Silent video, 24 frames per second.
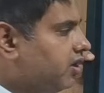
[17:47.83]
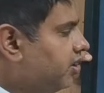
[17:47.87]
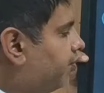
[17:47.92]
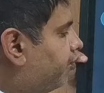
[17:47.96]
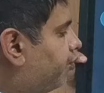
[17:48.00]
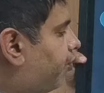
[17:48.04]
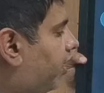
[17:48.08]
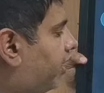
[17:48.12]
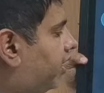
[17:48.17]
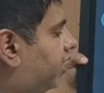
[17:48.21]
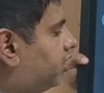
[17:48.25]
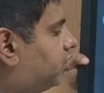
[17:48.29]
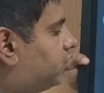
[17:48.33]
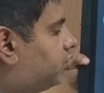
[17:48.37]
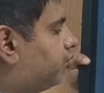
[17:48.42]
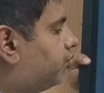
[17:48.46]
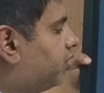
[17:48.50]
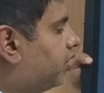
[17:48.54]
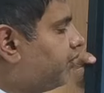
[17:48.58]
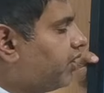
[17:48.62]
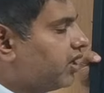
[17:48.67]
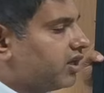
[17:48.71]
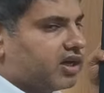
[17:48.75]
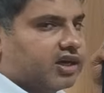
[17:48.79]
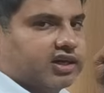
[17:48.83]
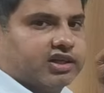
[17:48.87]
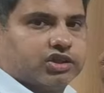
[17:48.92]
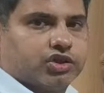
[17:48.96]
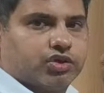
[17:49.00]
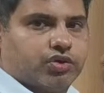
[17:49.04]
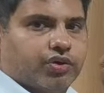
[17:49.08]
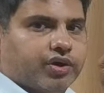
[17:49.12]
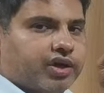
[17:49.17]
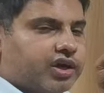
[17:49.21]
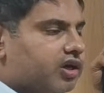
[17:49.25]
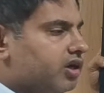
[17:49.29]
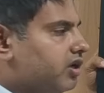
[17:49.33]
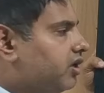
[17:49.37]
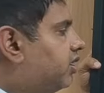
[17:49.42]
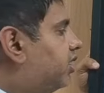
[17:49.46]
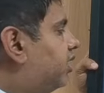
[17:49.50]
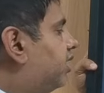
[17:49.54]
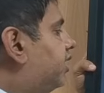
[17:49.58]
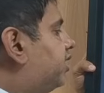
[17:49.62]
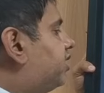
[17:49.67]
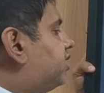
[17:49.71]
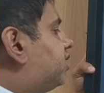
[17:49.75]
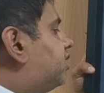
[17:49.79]
What the worker is doing,
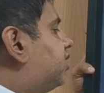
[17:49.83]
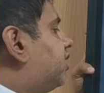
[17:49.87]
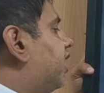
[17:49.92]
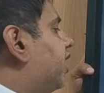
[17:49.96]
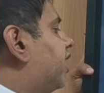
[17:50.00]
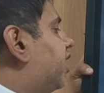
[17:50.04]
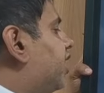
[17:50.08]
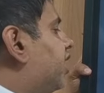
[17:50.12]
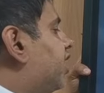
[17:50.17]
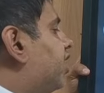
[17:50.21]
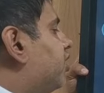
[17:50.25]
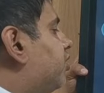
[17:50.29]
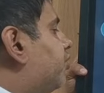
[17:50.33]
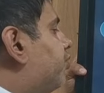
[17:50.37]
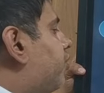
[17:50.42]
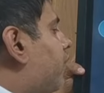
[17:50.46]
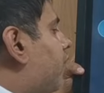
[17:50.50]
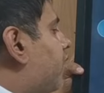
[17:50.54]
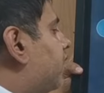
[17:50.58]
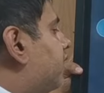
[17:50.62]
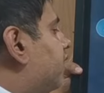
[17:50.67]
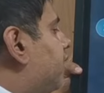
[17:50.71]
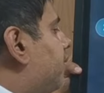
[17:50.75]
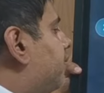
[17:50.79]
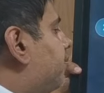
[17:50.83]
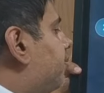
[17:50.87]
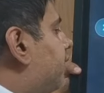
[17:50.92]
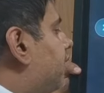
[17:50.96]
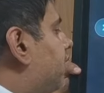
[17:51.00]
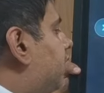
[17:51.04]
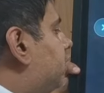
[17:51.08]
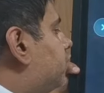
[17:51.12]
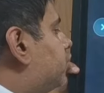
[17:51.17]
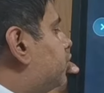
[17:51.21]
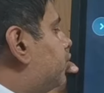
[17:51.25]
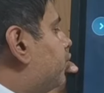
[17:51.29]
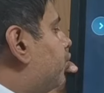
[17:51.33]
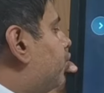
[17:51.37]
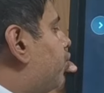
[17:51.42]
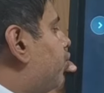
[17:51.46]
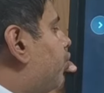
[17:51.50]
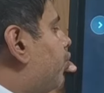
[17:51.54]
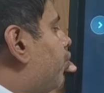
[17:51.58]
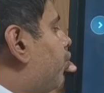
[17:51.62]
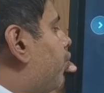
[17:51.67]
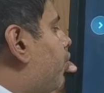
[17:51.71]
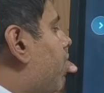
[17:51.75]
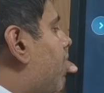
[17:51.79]
it's taking, for example,
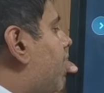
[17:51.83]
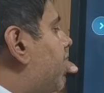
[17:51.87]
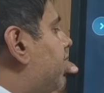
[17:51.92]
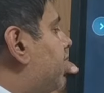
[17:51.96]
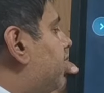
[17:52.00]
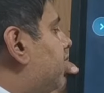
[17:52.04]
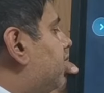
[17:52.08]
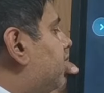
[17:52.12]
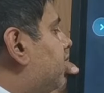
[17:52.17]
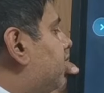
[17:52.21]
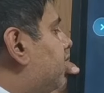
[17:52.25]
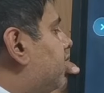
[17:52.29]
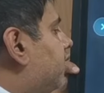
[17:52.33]
one